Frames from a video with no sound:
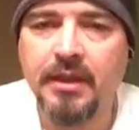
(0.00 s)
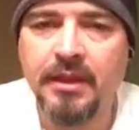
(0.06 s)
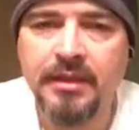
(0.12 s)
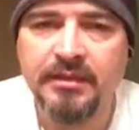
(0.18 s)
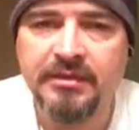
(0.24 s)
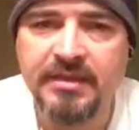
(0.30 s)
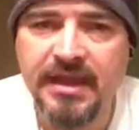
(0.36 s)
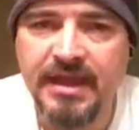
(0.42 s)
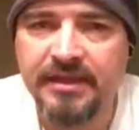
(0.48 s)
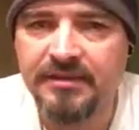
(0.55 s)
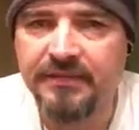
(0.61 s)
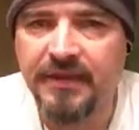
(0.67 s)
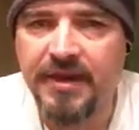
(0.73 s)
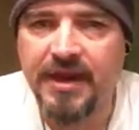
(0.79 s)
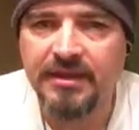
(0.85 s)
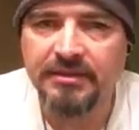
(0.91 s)
any
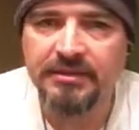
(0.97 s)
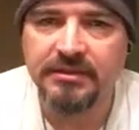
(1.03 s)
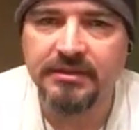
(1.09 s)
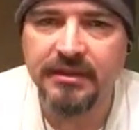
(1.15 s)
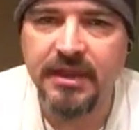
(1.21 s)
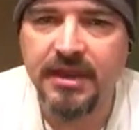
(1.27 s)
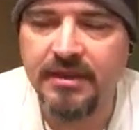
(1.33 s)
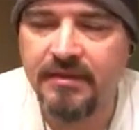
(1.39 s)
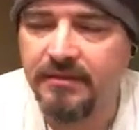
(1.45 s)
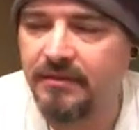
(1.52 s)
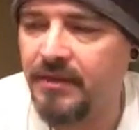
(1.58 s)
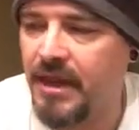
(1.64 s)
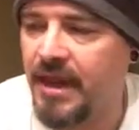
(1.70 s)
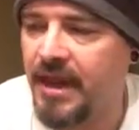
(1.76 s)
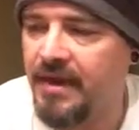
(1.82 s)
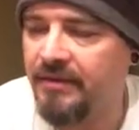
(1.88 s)
satisfaction out of
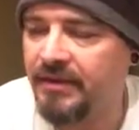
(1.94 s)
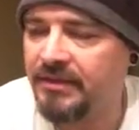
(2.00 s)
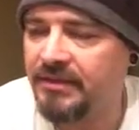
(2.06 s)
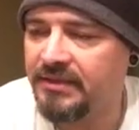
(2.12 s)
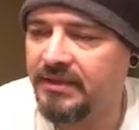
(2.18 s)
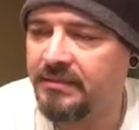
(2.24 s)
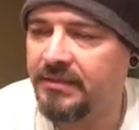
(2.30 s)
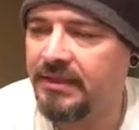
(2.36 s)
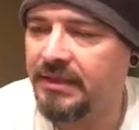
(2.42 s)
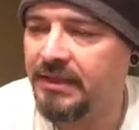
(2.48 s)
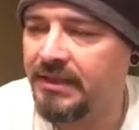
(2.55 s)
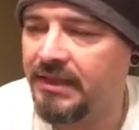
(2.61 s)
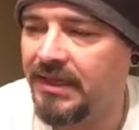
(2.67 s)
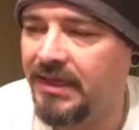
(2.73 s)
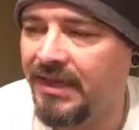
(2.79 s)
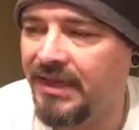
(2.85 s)
having something
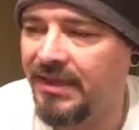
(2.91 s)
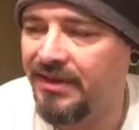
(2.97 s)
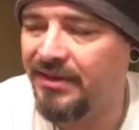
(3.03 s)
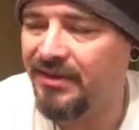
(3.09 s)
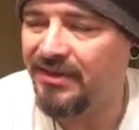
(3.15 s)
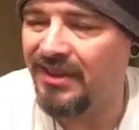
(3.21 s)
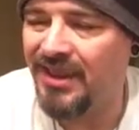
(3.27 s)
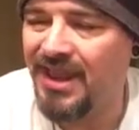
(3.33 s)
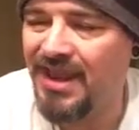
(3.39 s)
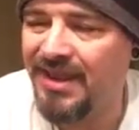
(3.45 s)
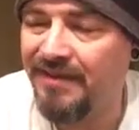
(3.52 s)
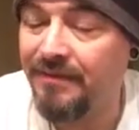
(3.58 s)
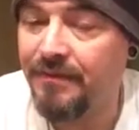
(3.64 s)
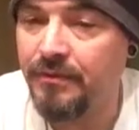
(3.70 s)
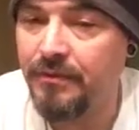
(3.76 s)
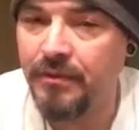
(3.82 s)
in your
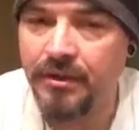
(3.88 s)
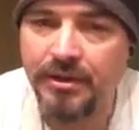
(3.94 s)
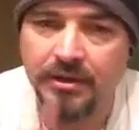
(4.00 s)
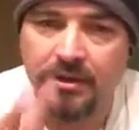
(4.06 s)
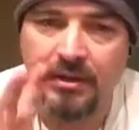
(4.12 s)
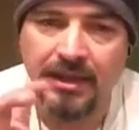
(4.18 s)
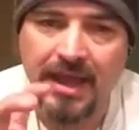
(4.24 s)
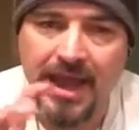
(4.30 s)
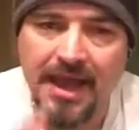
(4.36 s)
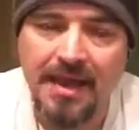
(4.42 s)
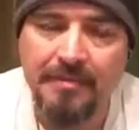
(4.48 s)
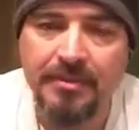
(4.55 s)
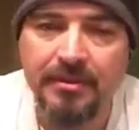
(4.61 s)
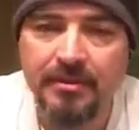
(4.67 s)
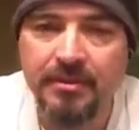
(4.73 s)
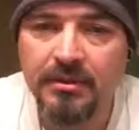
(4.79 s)
life or in your
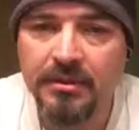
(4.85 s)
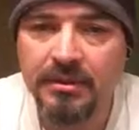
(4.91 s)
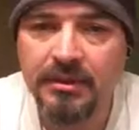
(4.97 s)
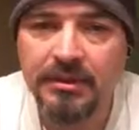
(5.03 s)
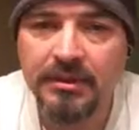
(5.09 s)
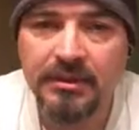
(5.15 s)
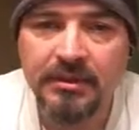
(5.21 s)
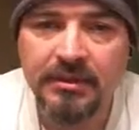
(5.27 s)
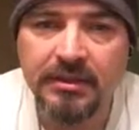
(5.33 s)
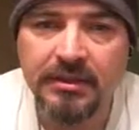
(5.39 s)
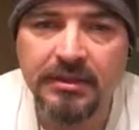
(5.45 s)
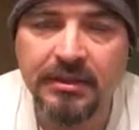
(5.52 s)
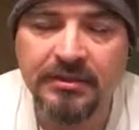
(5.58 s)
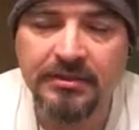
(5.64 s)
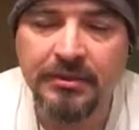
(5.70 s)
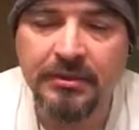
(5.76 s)
lap
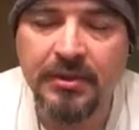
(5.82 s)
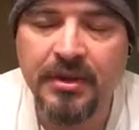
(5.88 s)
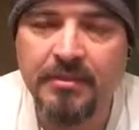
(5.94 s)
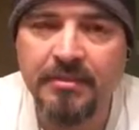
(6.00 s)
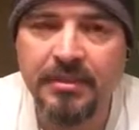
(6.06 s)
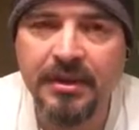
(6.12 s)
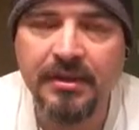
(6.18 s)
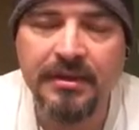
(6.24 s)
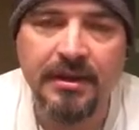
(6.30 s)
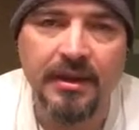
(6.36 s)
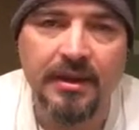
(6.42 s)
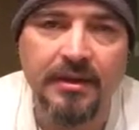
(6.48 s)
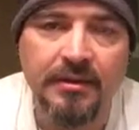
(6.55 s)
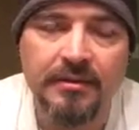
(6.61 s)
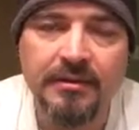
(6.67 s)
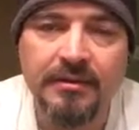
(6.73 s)
that doesn't want to be
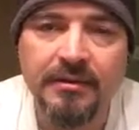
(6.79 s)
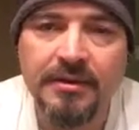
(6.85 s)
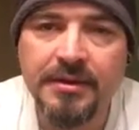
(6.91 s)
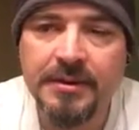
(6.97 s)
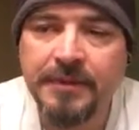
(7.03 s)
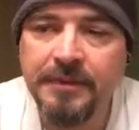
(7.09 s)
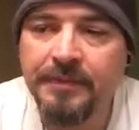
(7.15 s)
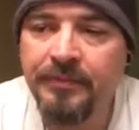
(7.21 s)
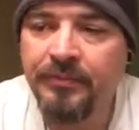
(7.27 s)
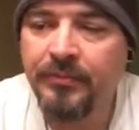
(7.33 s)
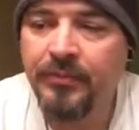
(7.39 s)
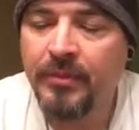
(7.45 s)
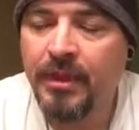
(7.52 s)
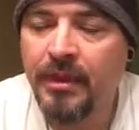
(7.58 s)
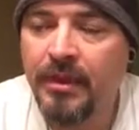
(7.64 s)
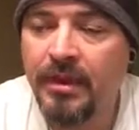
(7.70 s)
there.
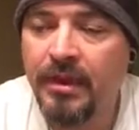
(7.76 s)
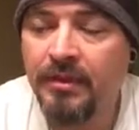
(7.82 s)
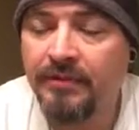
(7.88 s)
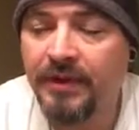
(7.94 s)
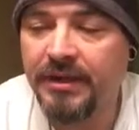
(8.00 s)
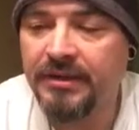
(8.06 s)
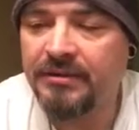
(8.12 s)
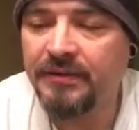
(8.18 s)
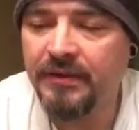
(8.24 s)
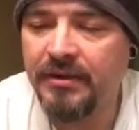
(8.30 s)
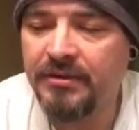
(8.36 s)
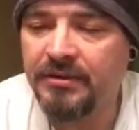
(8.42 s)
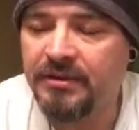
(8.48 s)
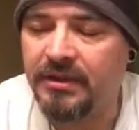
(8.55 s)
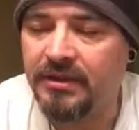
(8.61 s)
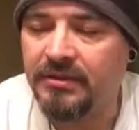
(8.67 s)
And vice
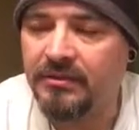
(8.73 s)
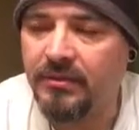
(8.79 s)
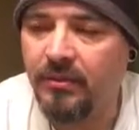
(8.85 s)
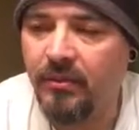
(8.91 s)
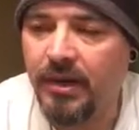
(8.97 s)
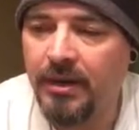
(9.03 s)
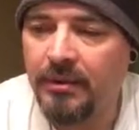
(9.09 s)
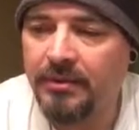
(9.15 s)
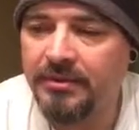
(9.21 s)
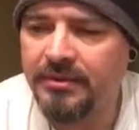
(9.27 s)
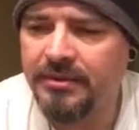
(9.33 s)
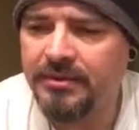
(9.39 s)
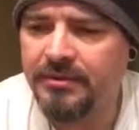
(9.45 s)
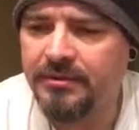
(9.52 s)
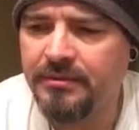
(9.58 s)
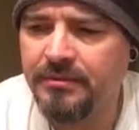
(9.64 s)
versa. Why would
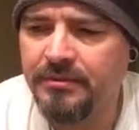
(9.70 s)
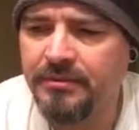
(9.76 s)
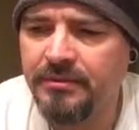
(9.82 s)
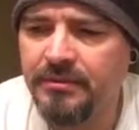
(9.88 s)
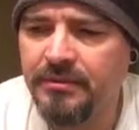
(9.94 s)
you